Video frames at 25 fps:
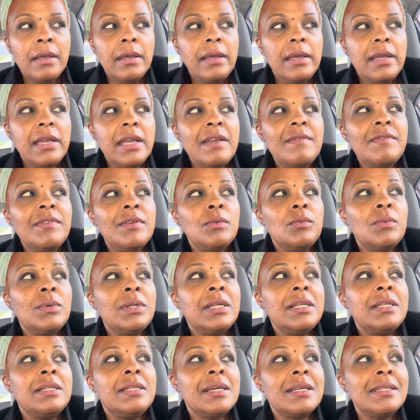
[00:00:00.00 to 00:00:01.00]
Even when
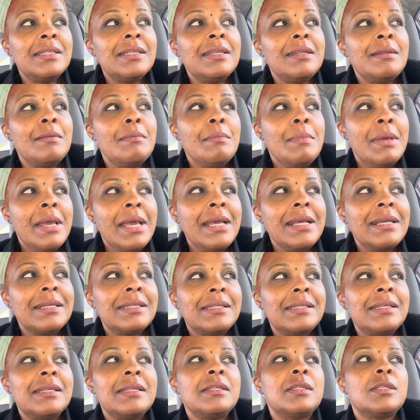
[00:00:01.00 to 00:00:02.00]
it doesn't make
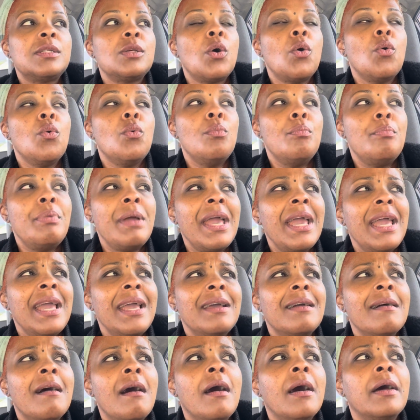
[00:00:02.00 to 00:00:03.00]
sense, obey
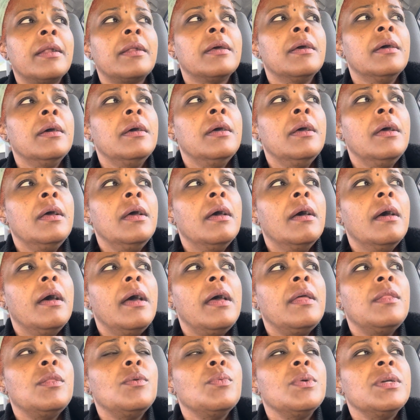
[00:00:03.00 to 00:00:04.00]
God.
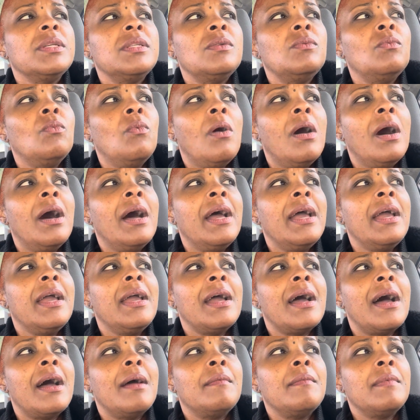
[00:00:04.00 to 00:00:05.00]
And the reason why
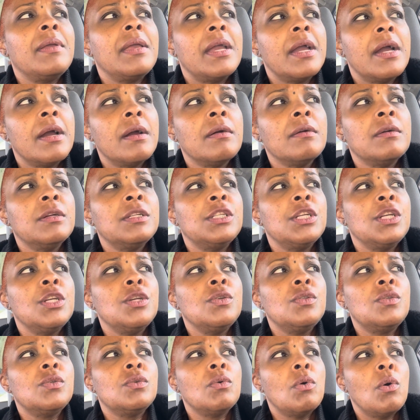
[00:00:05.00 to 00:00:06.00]
I'm encouraging
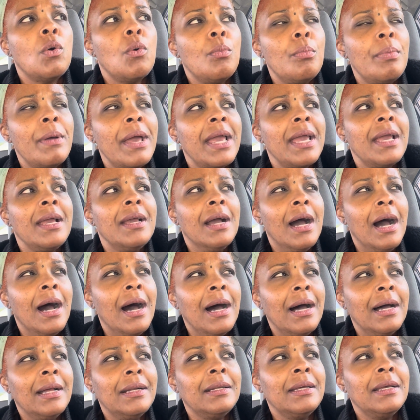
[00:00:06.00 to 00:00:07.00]
you to obey
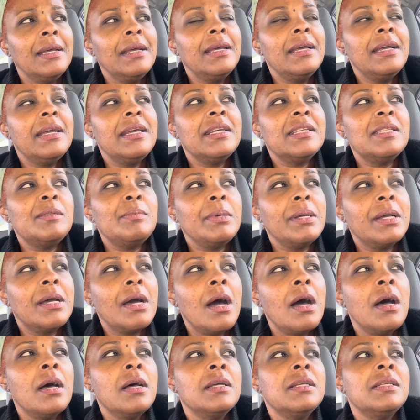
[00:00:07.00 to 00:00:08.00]
God is
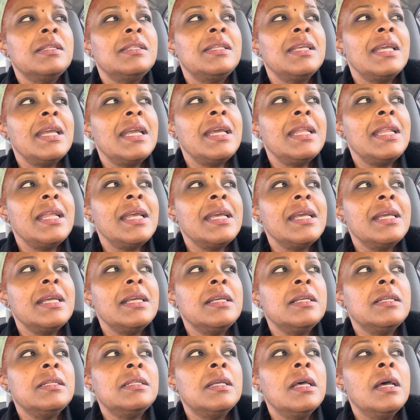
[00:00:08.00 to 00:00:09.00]
because it
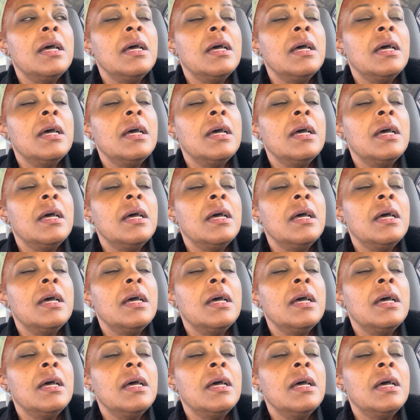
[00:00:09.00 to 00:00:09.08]
is